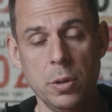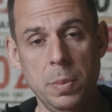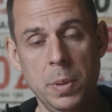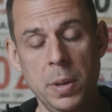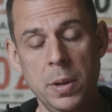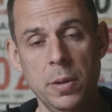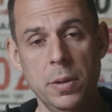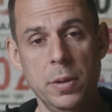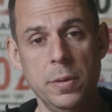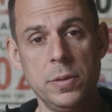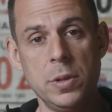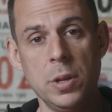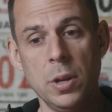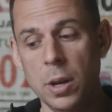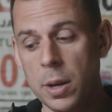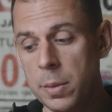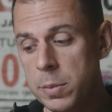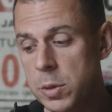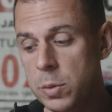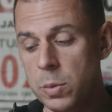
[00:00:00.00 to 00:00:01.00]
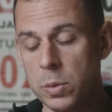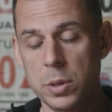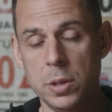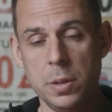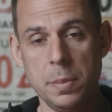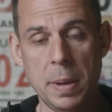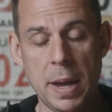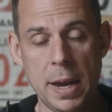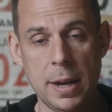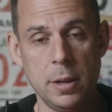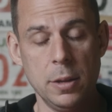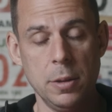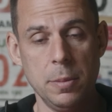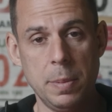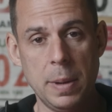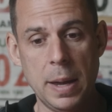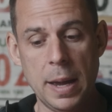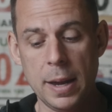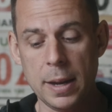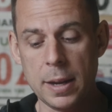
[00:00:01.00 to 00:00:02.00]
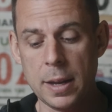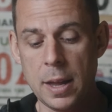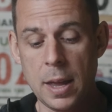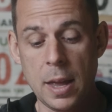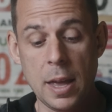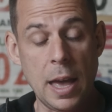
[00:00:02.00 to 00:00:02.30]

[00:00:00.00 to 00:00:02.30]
period of time towards the back of the pack,